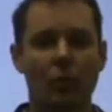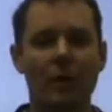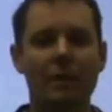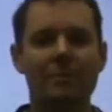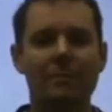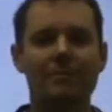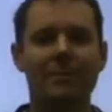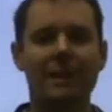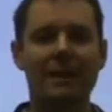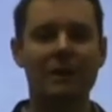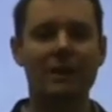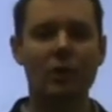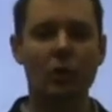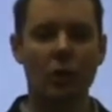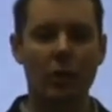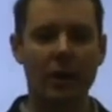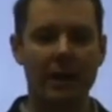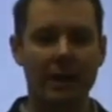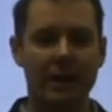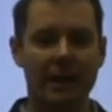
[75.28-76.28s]
what
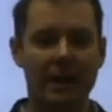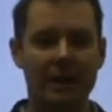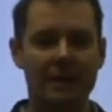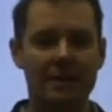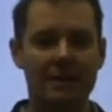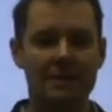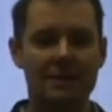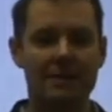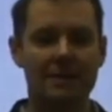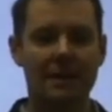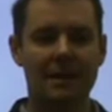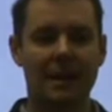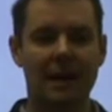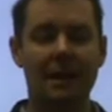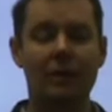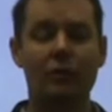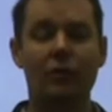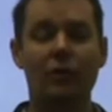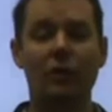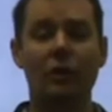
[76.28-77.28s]
Bitcoin is,
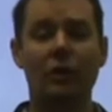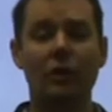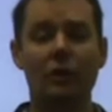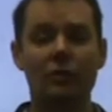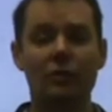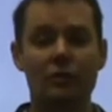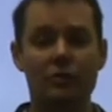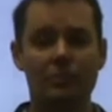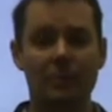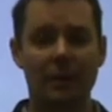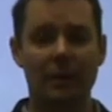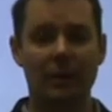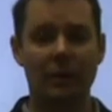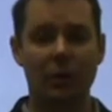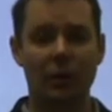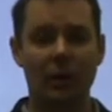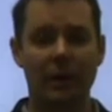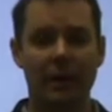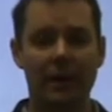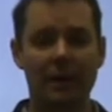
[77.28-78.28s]
how to use
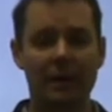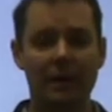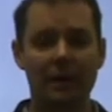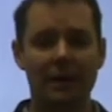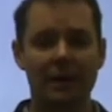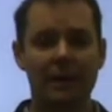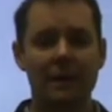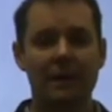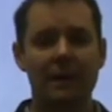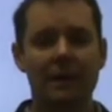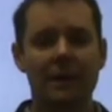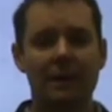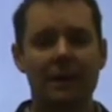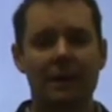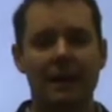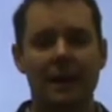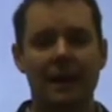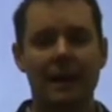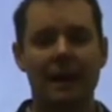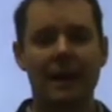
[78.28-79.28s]
Bitcoin,
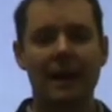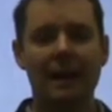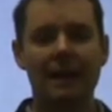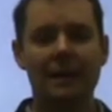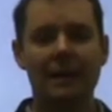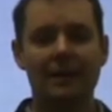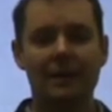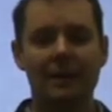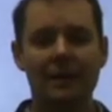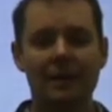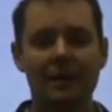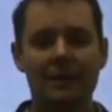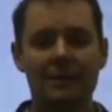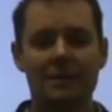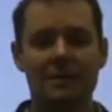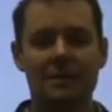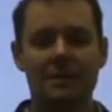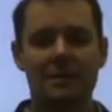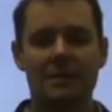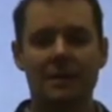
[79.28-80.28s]

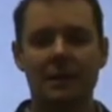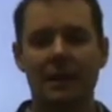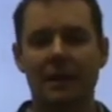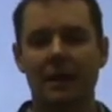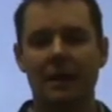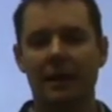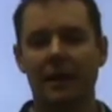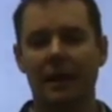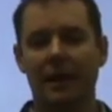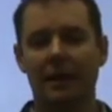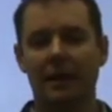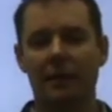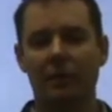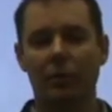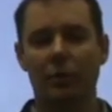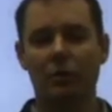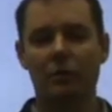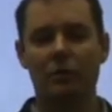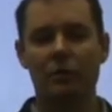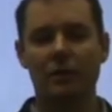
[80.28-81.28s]
legalities, and
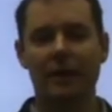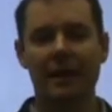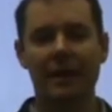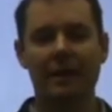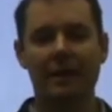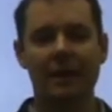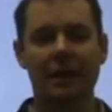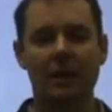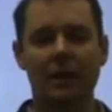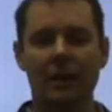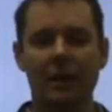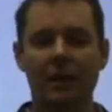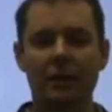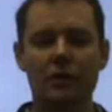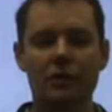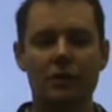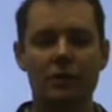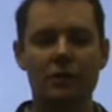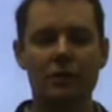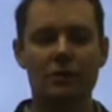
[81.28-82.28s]
also ethical
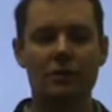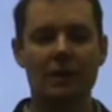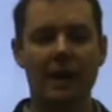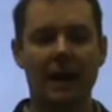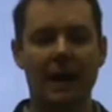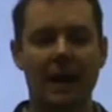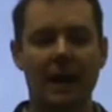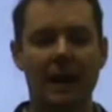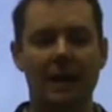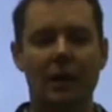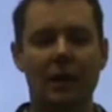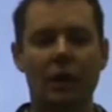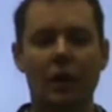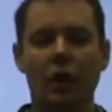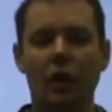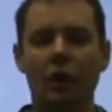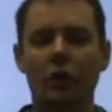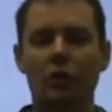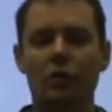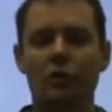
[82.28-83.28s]
issues and
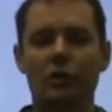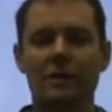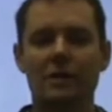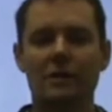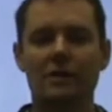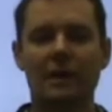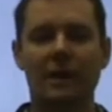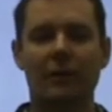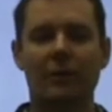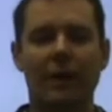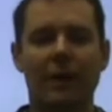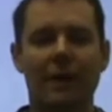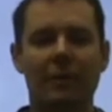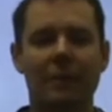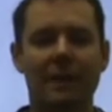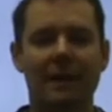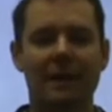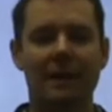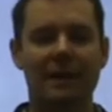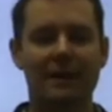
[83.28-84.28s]
conclusions and
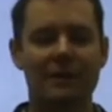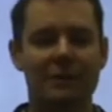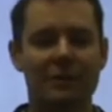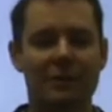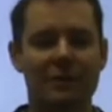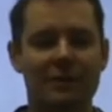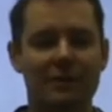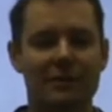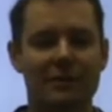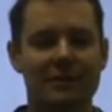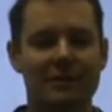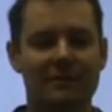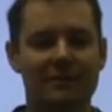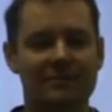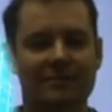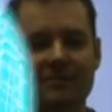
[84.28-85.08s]
recommendations.